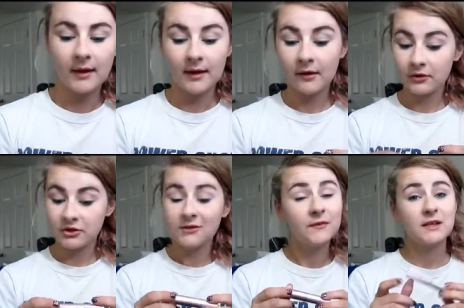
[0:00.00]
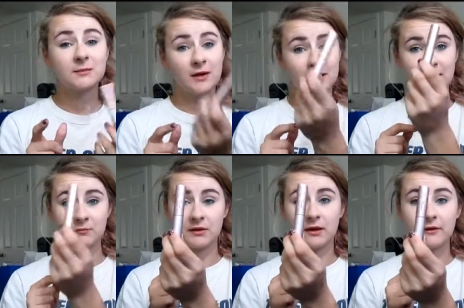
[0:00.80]
Another Too Faced product I've
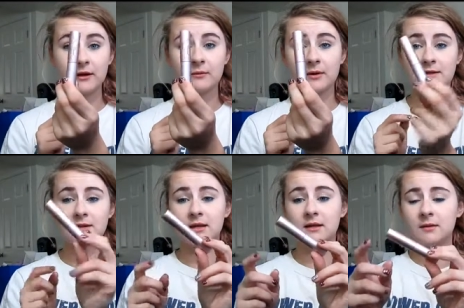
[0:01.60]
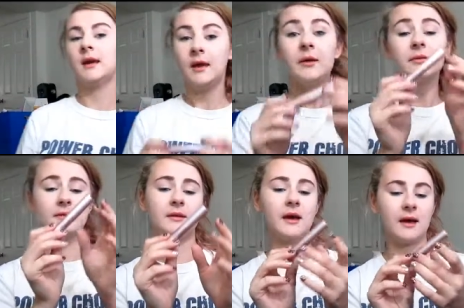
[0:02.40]
been loving was the
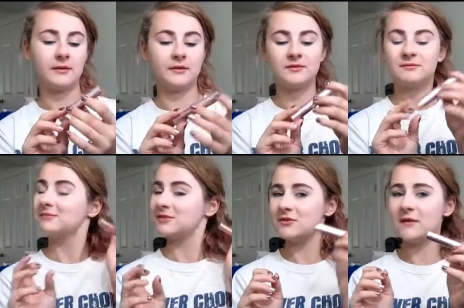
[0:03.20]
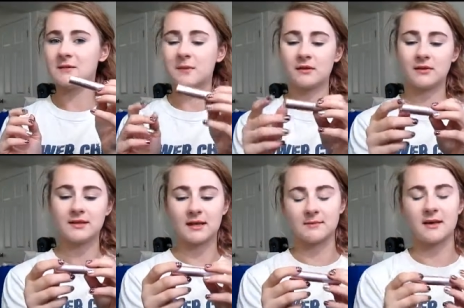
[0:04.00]
uh, the Too Faced Better Than
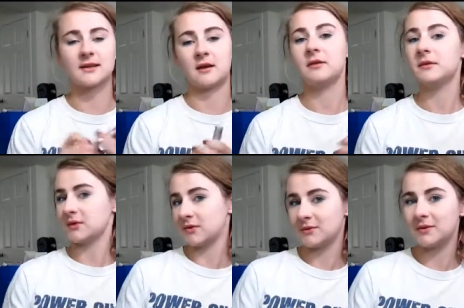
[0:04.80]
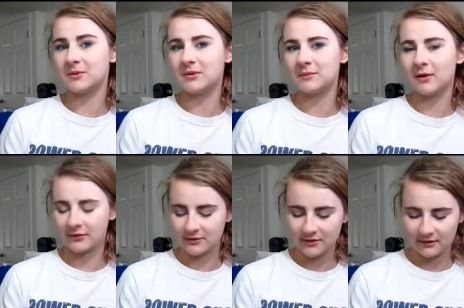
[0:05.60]
Sex Mascara that was also in the Beauty
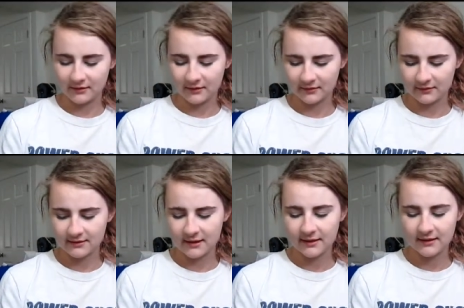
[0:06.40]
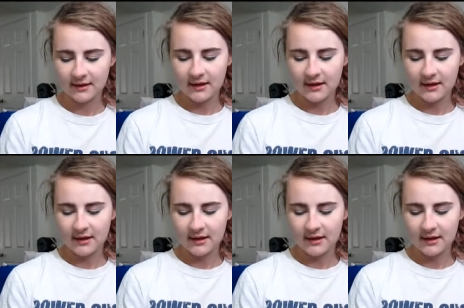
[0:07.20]
Bloggers Darling set.